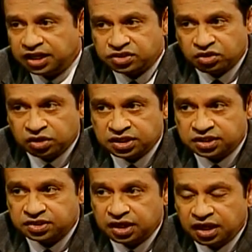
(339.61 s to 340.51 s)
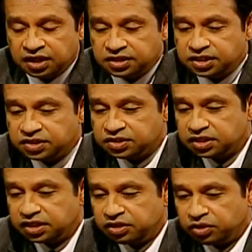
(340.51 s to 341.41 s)
And it's not just
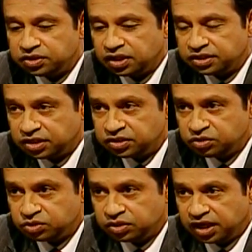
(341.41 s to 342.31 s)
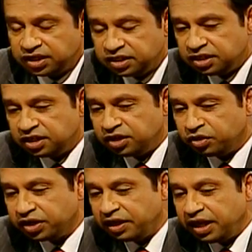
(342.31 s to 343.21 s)
you know, as you hinted early
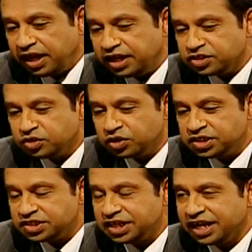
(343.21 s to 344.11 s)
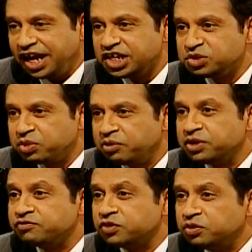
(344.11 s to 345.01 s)
on, it's not just a cash
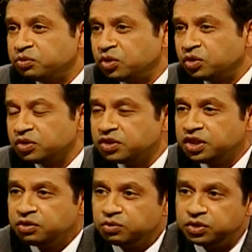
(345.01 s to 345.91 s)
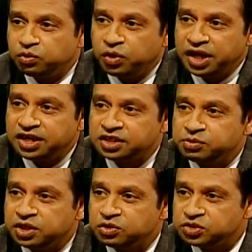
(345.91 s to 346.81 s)
payment for the poor. The way it
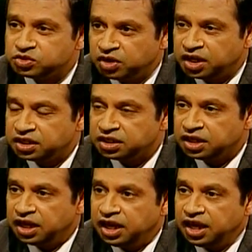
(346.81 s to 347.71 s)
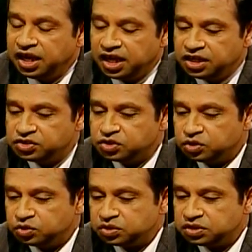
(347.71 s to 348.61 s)
has been constructed is
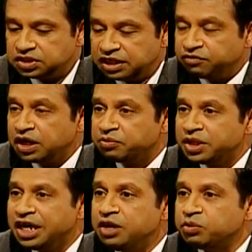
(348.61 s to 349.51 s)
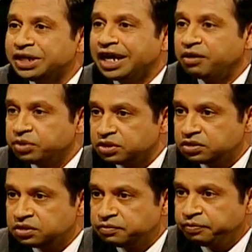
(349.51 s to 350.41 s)
to develop the human
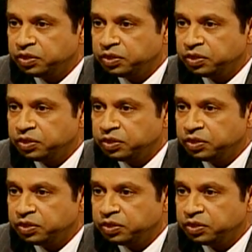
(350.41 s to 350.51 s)
capital.